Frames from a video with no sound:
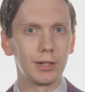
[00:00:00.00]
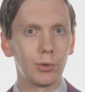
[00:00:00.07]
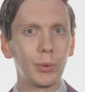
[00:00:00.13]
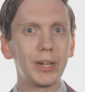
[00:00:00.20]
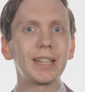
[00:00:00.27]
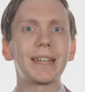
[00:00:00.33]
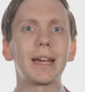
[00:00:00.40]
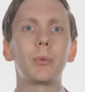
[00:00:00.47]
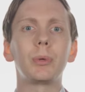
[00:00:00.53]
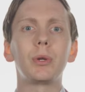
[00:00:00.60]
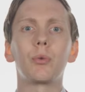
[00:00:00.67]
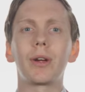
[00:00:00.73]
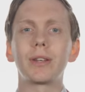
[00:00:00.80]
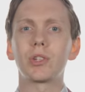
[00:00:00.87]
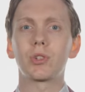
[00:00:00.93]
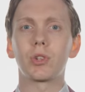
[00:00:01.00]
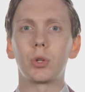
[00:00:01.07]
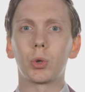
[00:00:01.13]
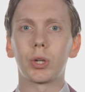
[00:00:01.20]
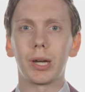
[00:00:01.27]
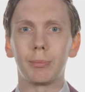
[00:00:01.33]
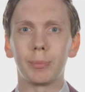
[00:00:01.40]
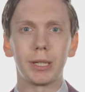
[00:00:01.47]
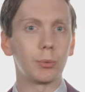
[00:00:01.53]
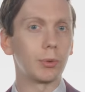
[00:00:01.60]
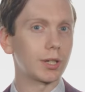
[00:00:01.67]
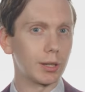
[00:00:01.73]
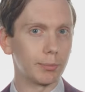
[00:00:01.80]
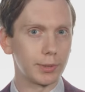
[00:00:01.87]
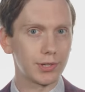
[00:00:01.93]
we can help you register your company
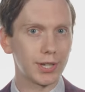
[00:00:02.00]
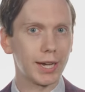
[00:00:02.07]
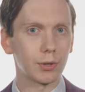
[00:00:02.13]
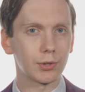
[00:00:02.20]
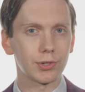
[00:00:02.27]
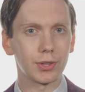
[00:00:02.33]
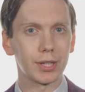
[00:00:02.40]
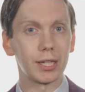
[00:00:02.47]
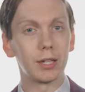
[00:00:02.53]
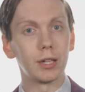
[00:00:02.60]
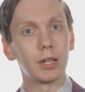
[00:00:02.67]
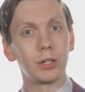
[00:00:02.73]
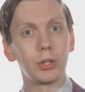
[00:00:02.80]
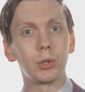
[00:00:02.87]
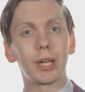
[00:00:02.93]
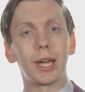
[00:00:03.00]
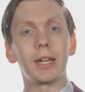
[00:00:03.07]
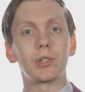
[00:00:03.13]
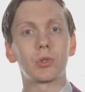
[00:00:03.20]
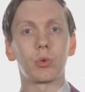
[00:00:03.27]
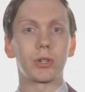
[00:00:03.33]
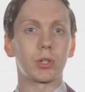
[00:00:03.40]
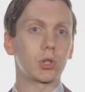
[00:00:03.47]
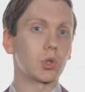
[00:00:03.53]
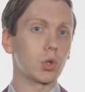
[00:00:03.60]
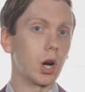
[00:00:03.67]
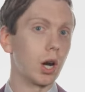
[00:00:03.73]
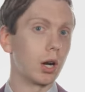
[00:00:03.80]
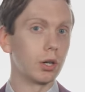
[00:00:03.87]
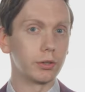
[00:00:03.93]
with Companies House, the UK's
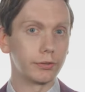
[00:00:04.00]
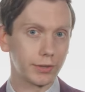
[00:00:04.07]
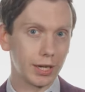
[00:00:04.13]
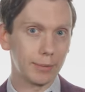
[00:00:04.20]
registrar of